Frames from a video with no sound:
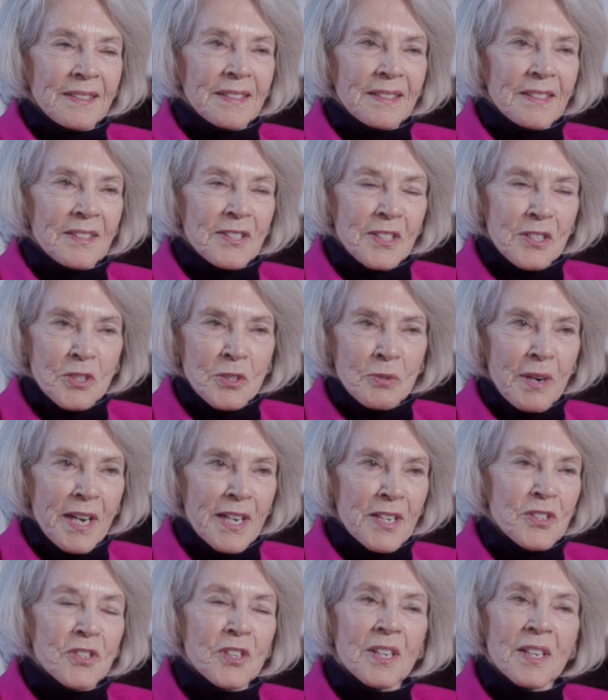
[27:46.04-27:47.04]

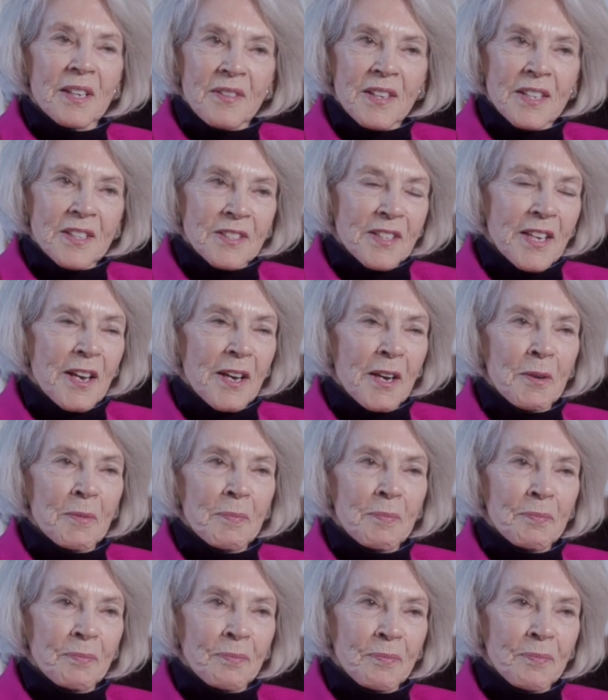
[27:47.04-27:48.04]
situation in this
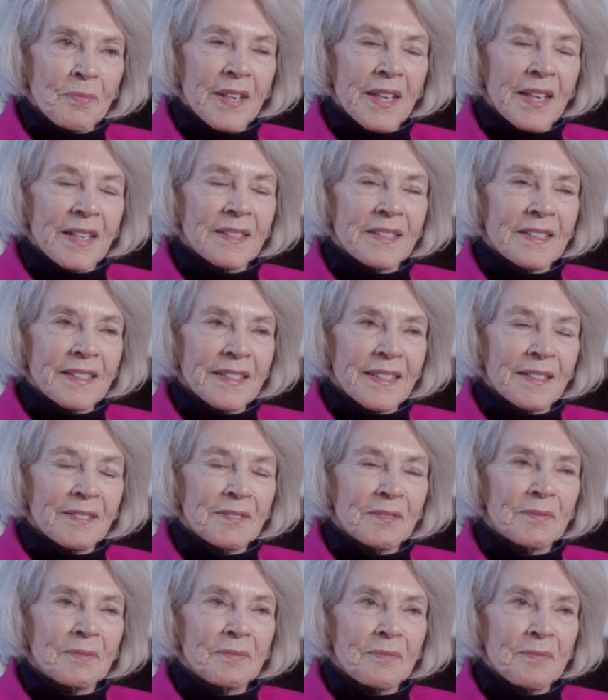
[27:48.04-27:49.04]
home that
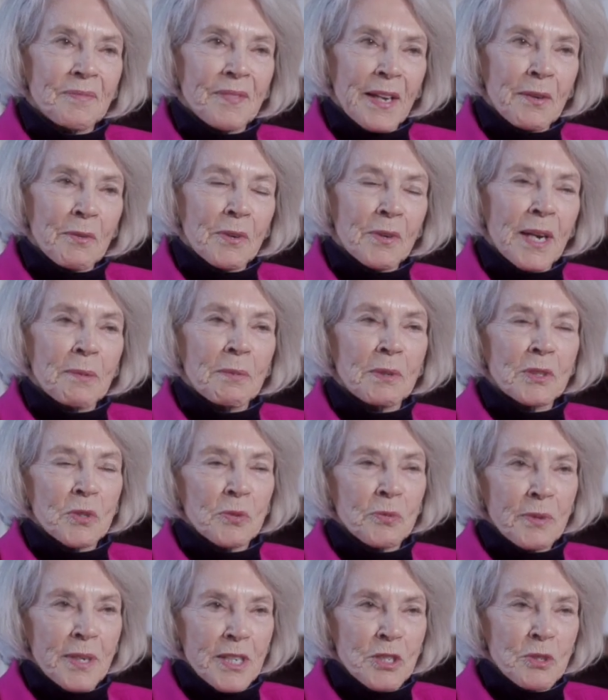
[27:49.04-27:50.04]
they were able to
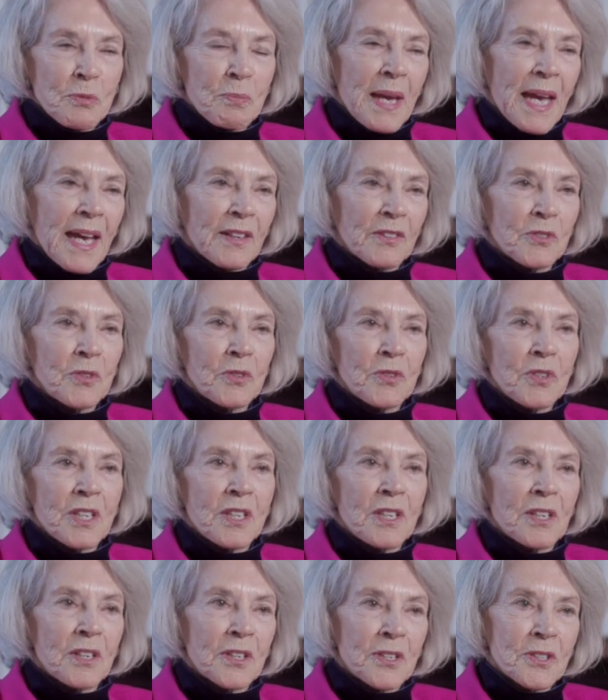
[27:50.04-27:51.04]
reach back through the
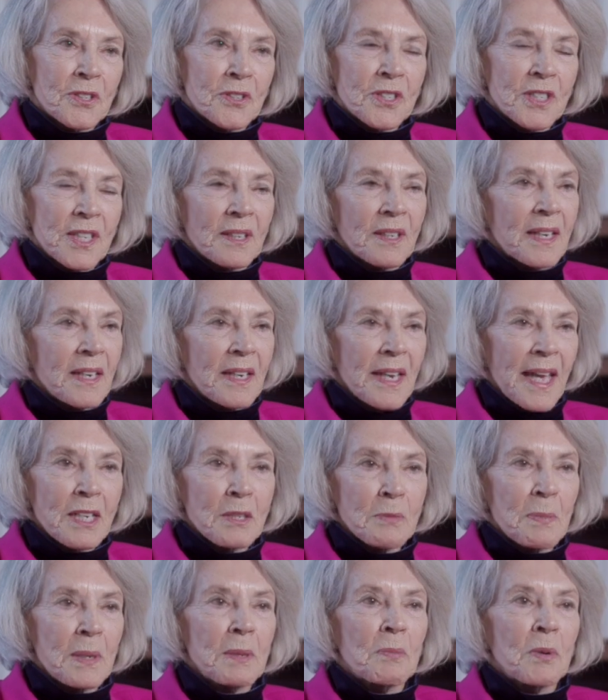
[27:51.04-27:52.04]
years and
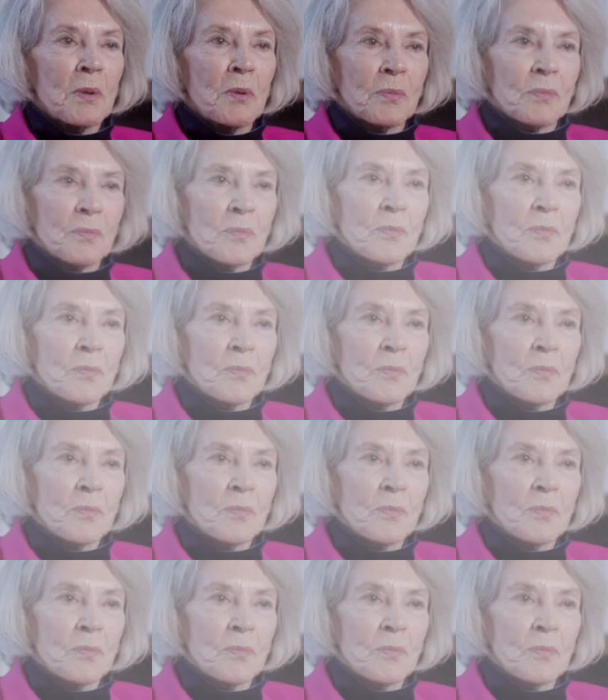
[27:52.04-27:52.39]
connect people.